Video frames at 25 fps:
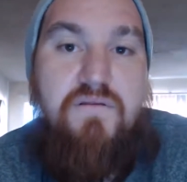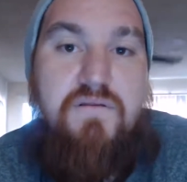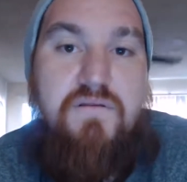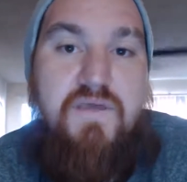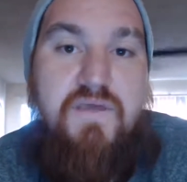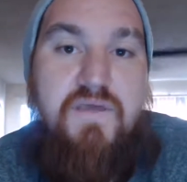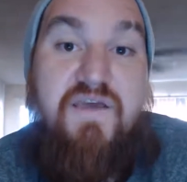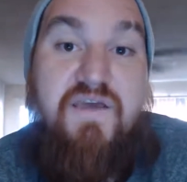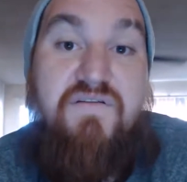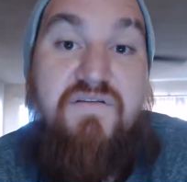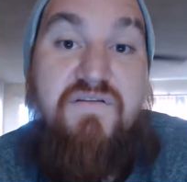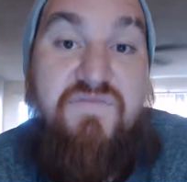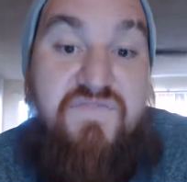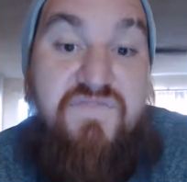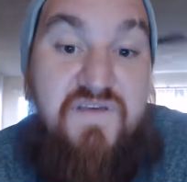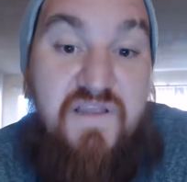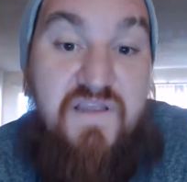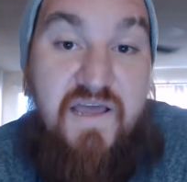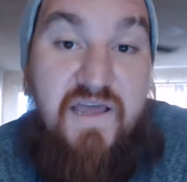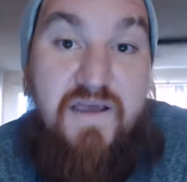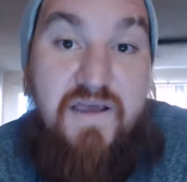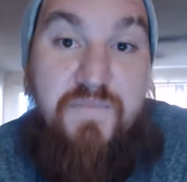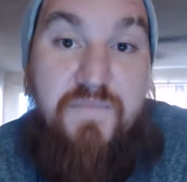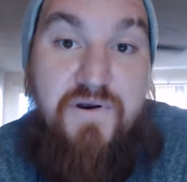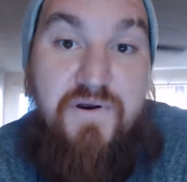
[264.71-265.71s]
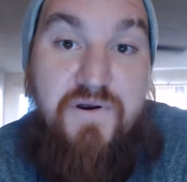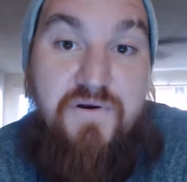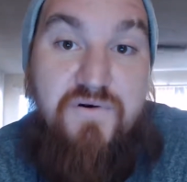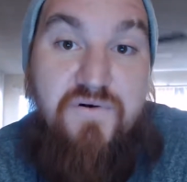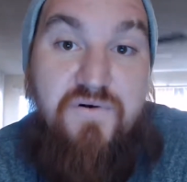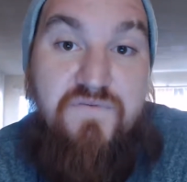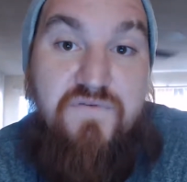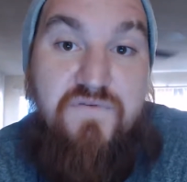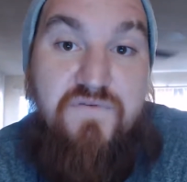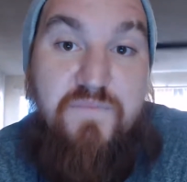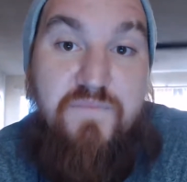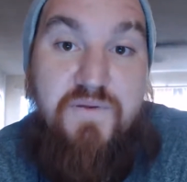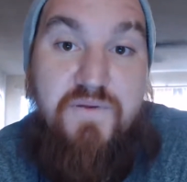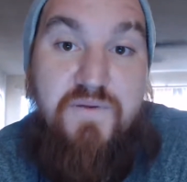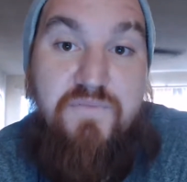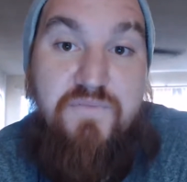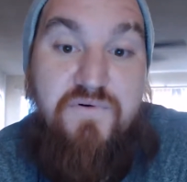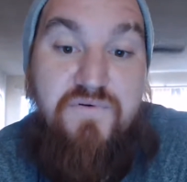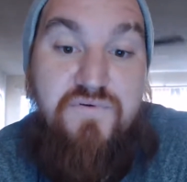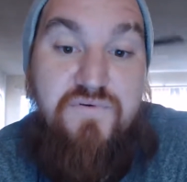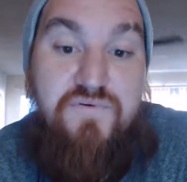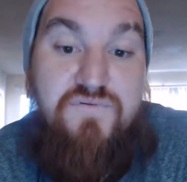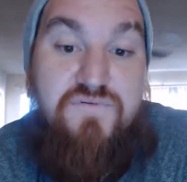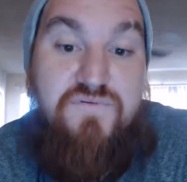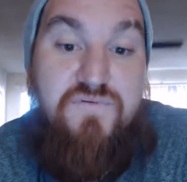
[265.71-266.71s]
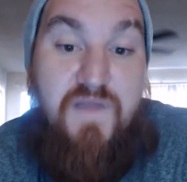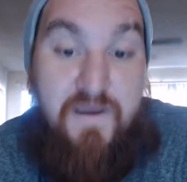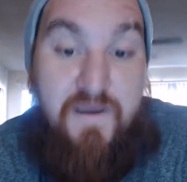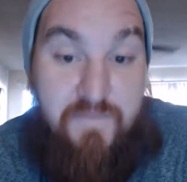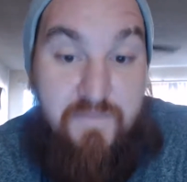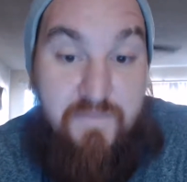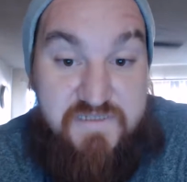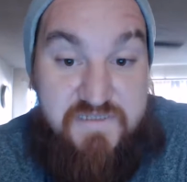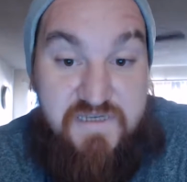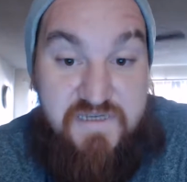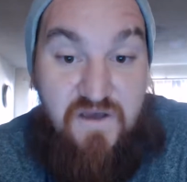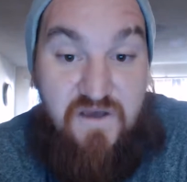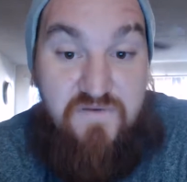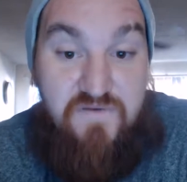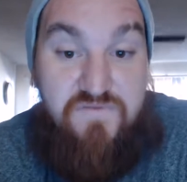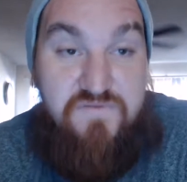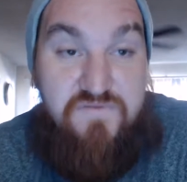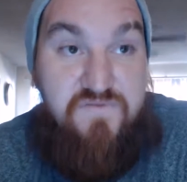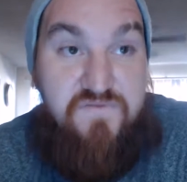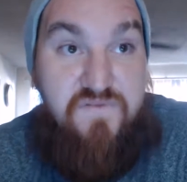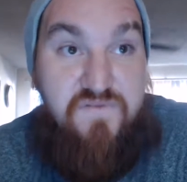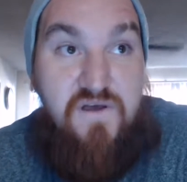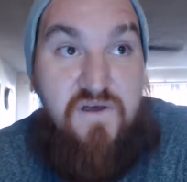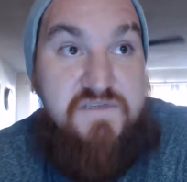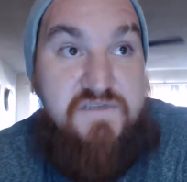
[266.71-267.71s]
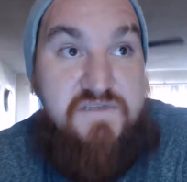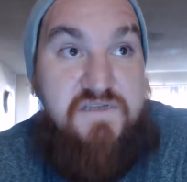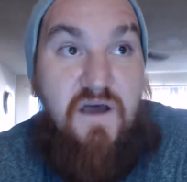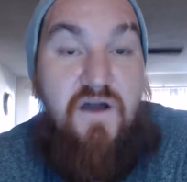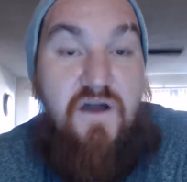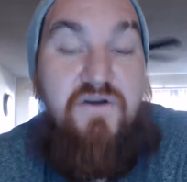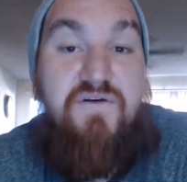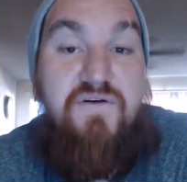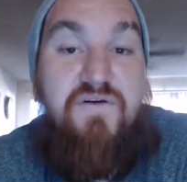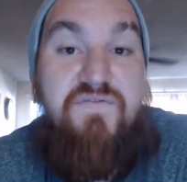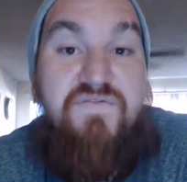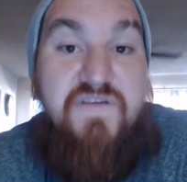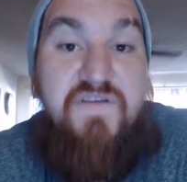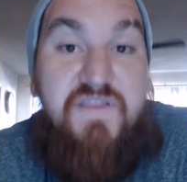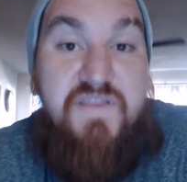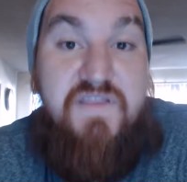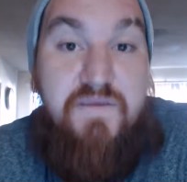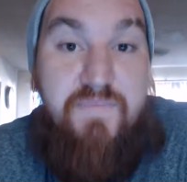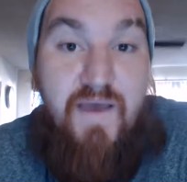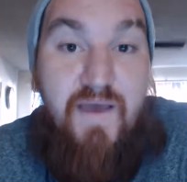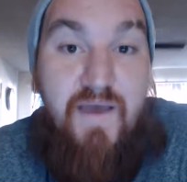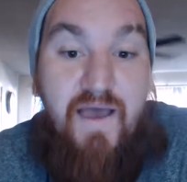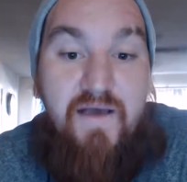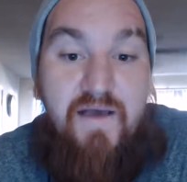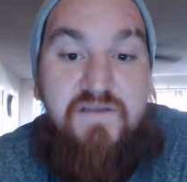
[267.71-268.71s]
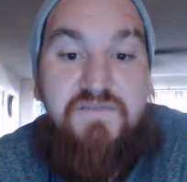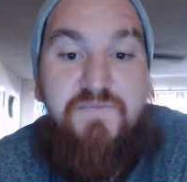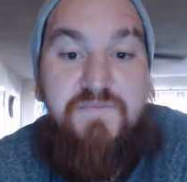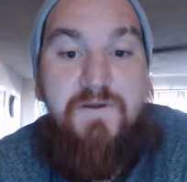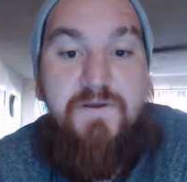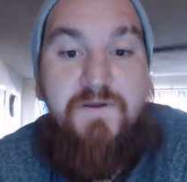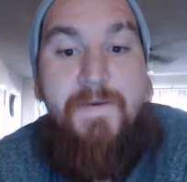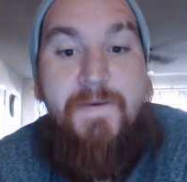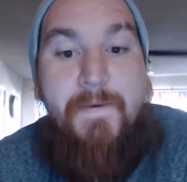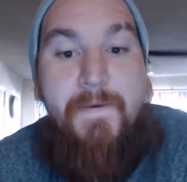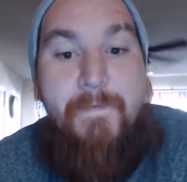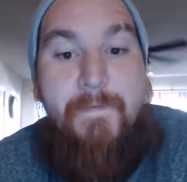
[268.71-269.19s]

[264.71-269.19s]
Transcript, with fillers: It can feel like a miracle for people who like myself who've lost 150 pounds, but